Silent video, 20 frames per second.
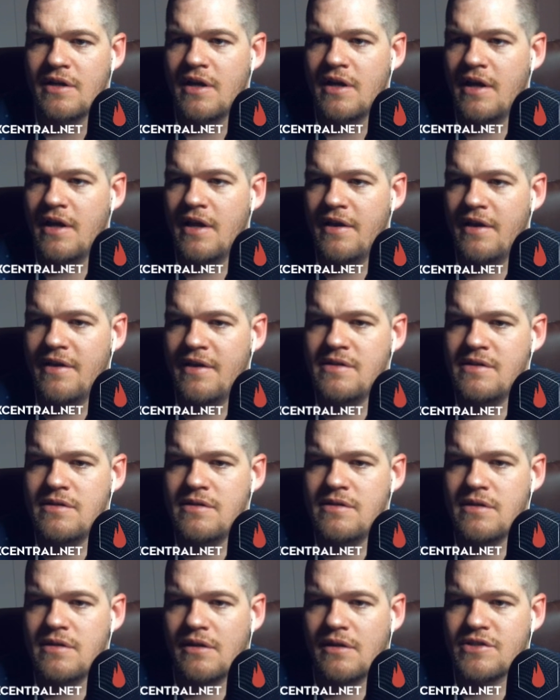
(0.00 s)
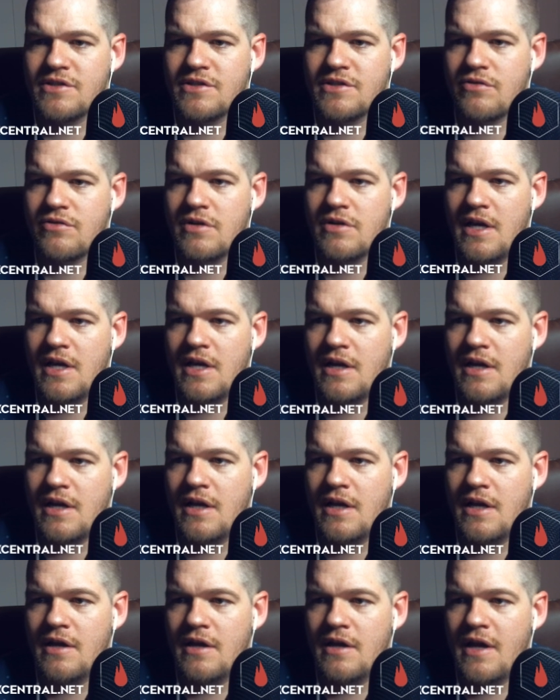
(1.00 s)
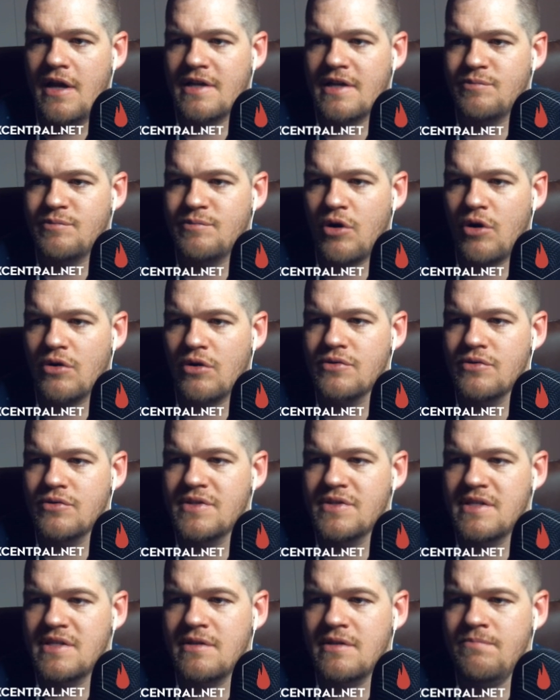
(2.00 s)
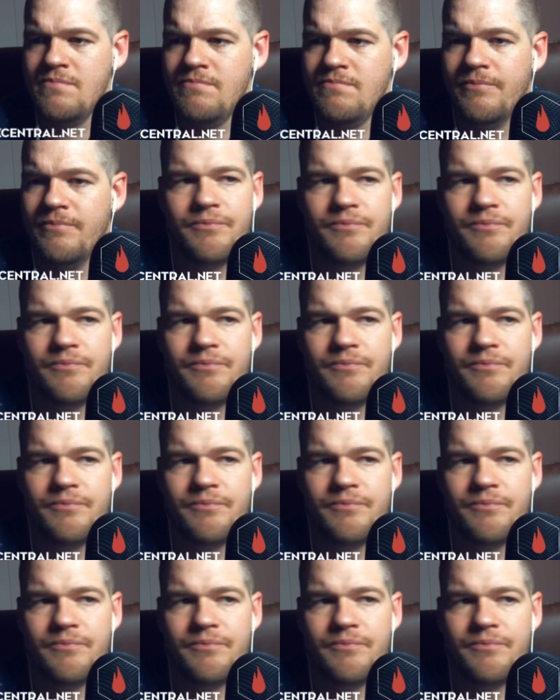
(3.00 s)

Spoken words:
is let's create a XParticle system.